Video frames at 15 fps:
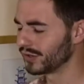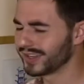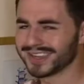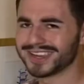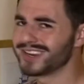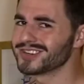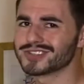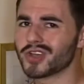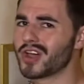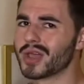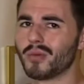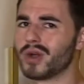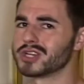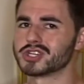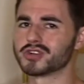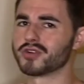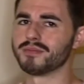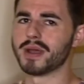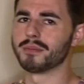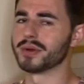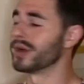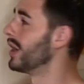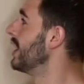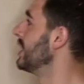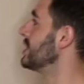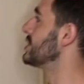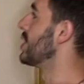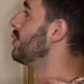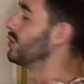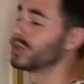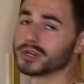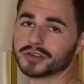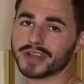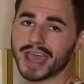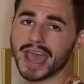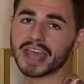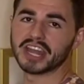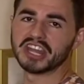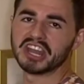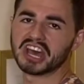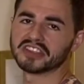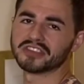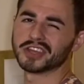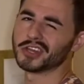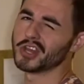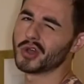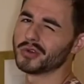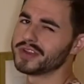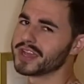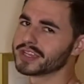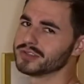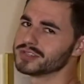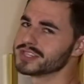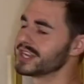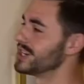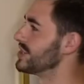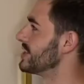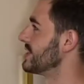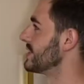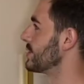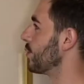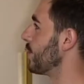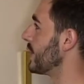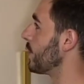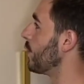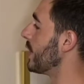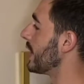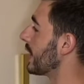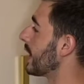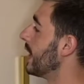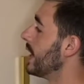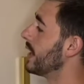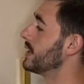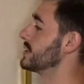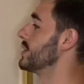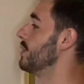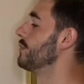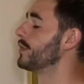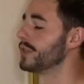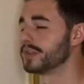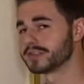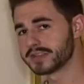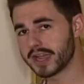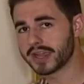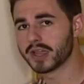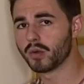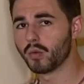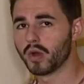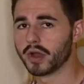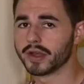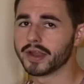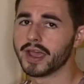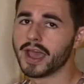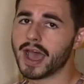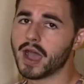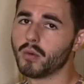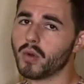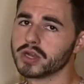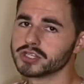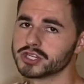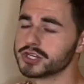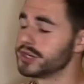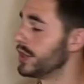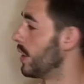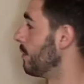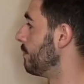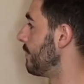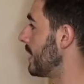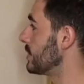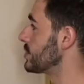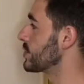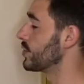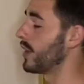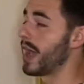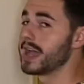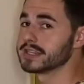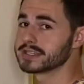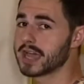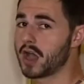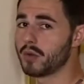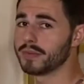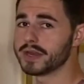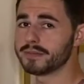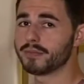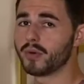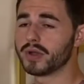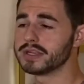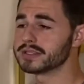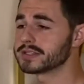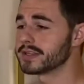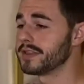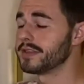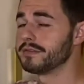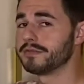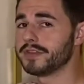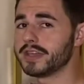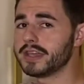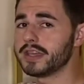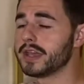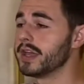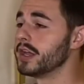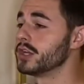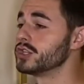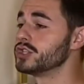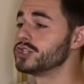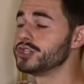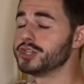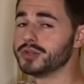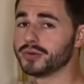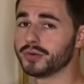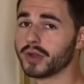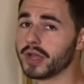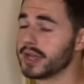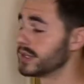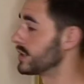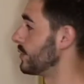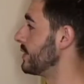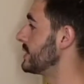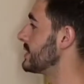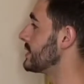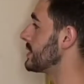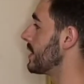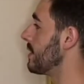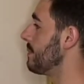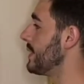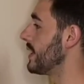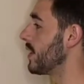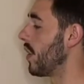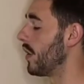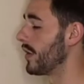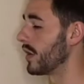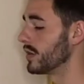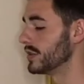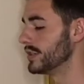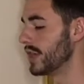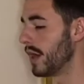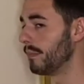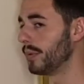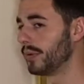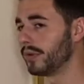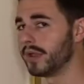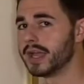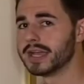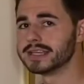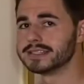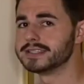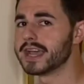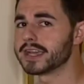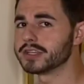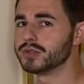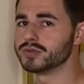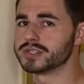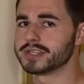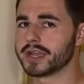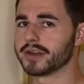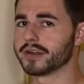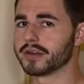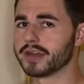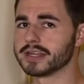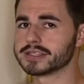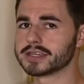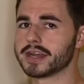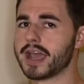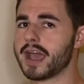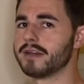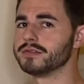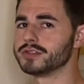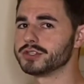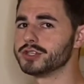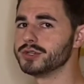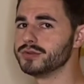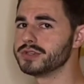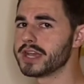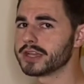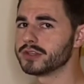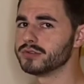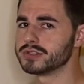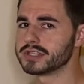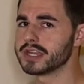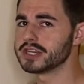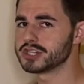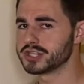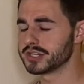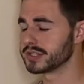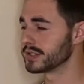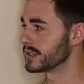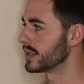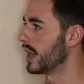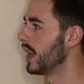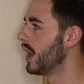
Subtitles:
Here's all I want you to remember. Don't learn that. Nothing. No decussations. Wink, wink. So for the second one, I want you to know ventral has how many points in the V? 2. So this is going to be called our double decussator. It's going to have 2 decussations.